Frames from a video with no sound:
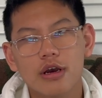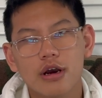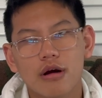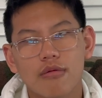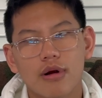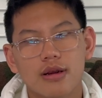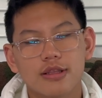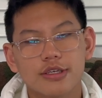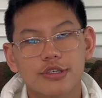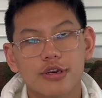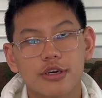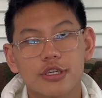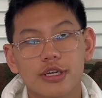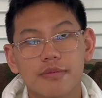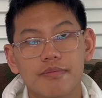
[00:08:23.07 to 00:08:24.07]
wireless
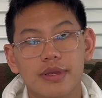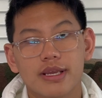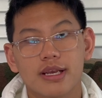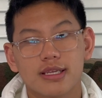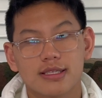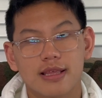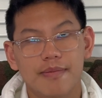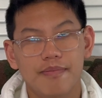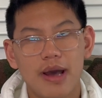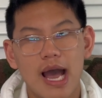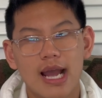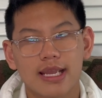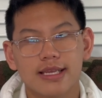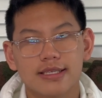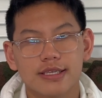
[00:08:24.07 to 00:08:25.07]
charging because the
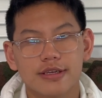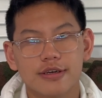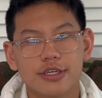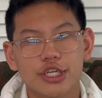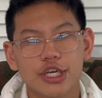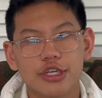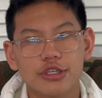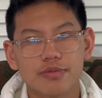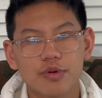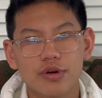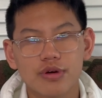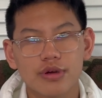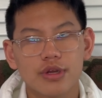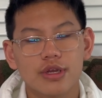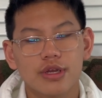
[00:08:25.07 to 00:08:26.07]
back is
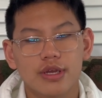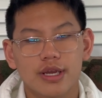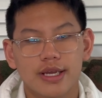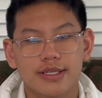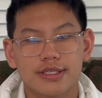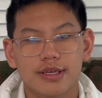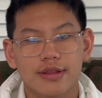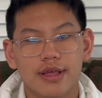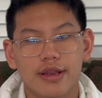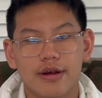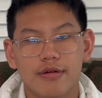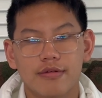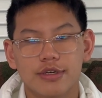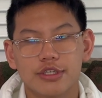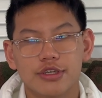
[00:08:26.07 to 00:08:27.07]
interchangeable, and so they
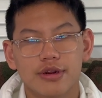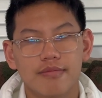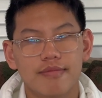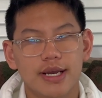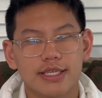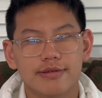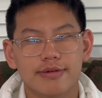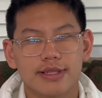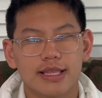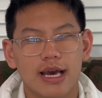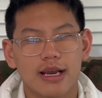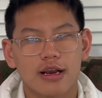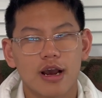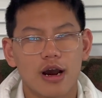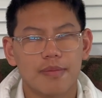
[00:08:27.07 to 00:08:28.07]
don't want you to mess with
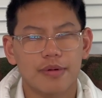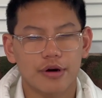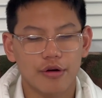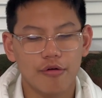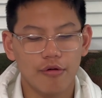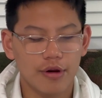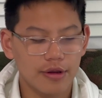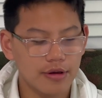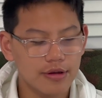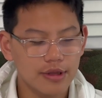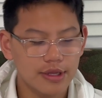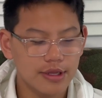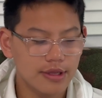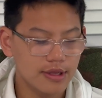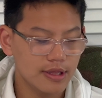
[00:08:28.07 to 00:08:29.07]
that copper coil.
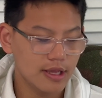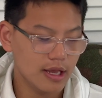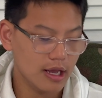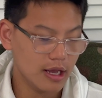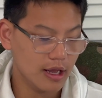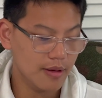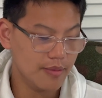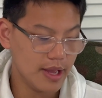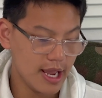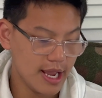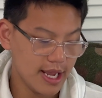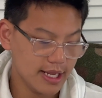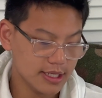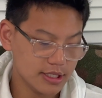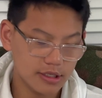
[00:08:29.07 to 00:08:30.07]

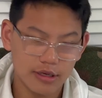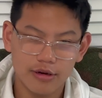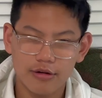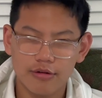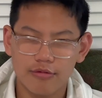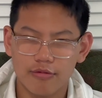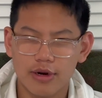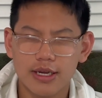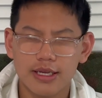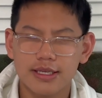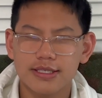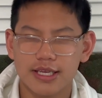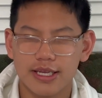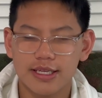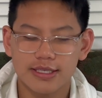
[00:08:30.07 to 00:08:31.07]
And so what
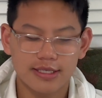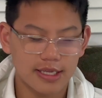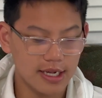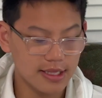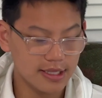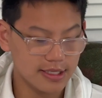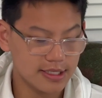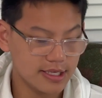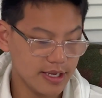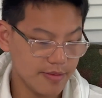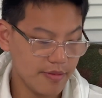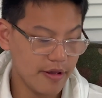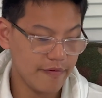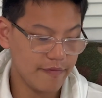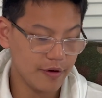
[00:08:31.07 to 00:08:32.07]
is inside the
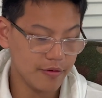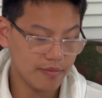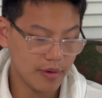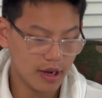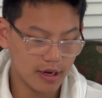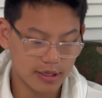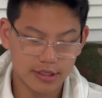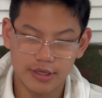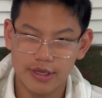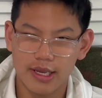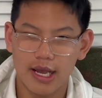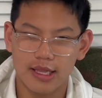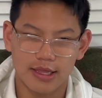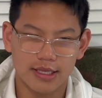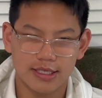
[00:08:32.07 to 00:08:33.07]
CMF phone box? You
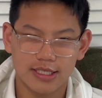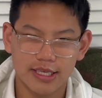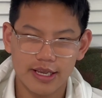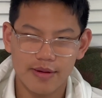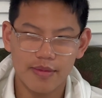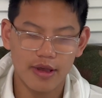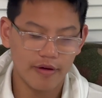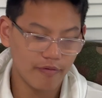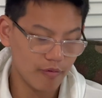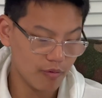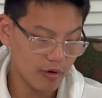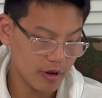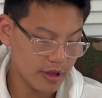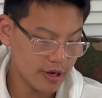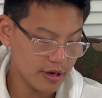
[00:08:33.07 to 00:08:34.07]
got the CMF
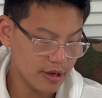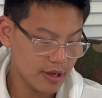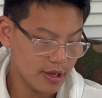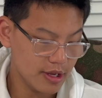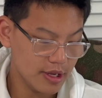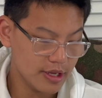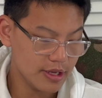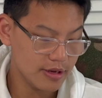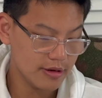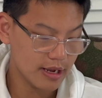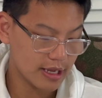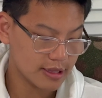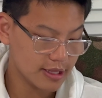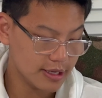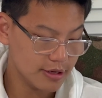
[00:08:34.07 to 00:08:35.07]
1, you
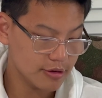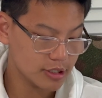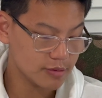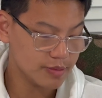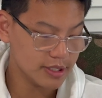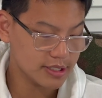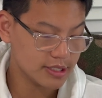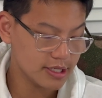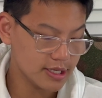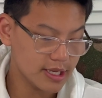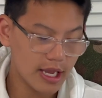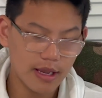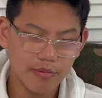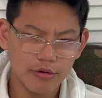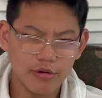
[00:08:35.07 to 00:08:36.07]
got the USB-C
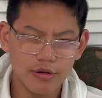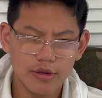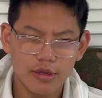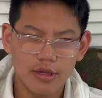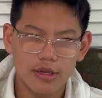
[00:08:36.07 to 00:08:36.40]
cable,